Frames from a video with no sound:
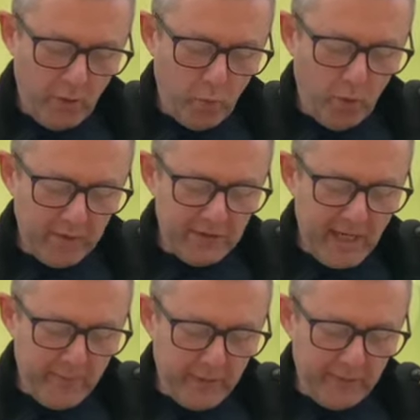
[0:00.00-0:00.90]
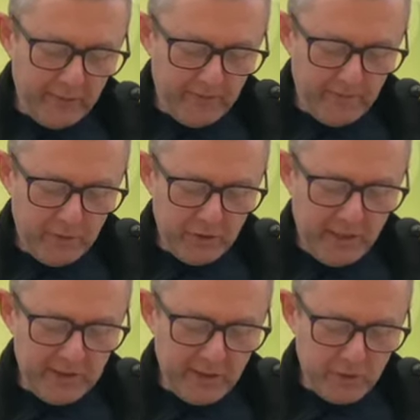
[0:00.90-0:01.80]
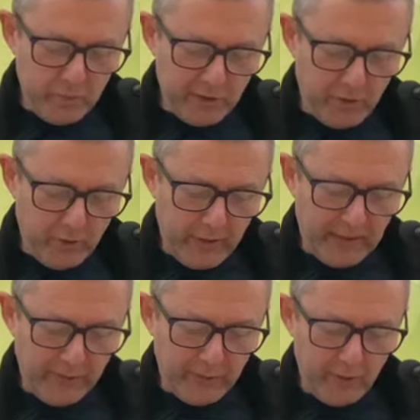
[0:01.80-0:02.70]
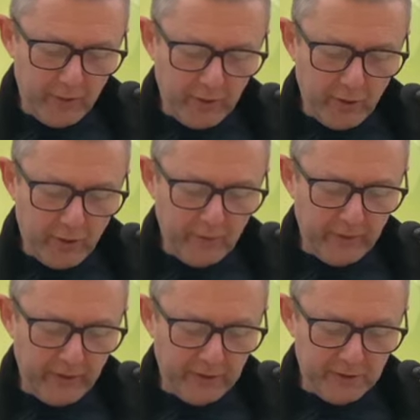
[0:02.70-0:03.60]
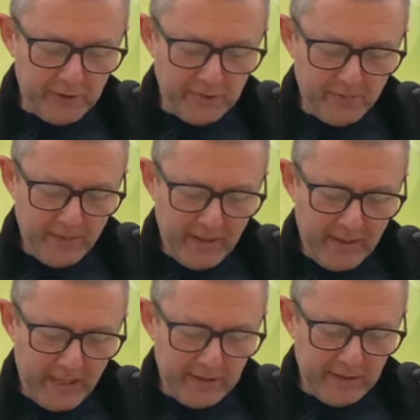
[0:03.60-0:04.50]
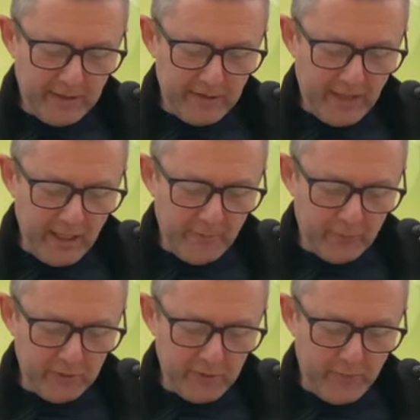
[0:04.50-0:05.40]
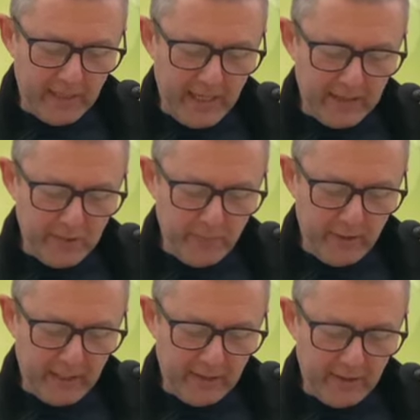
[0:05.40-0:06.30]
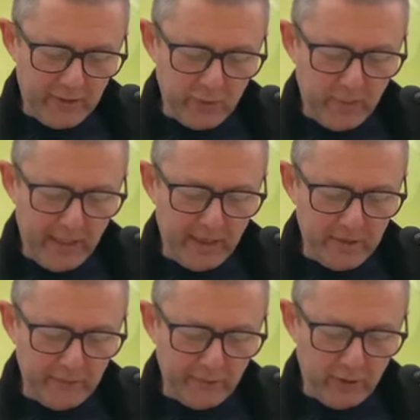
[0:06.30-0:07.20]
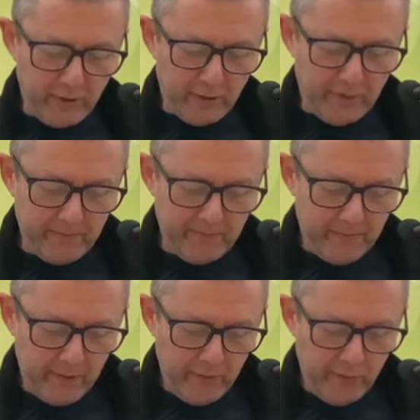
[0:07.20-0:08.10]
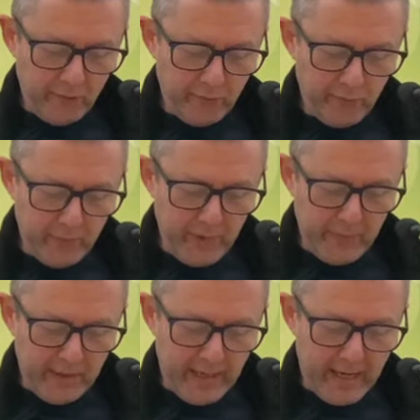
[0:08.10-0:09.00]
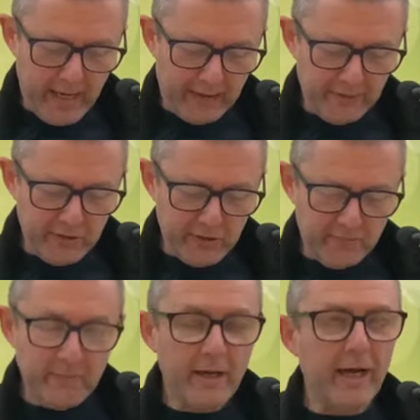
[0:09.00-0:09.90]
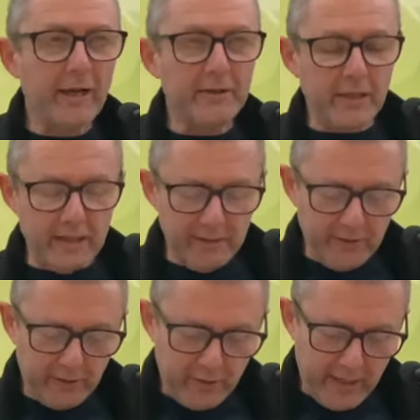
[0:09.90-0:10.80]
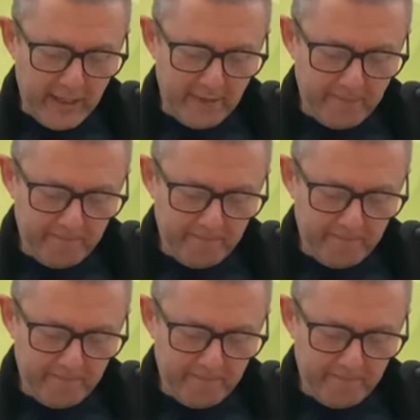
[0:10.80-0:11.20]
One Sabbath, Jesus was going through the cornfields, and his disciples began to pick some ears of corn, rub them in their hands, and eat the grain.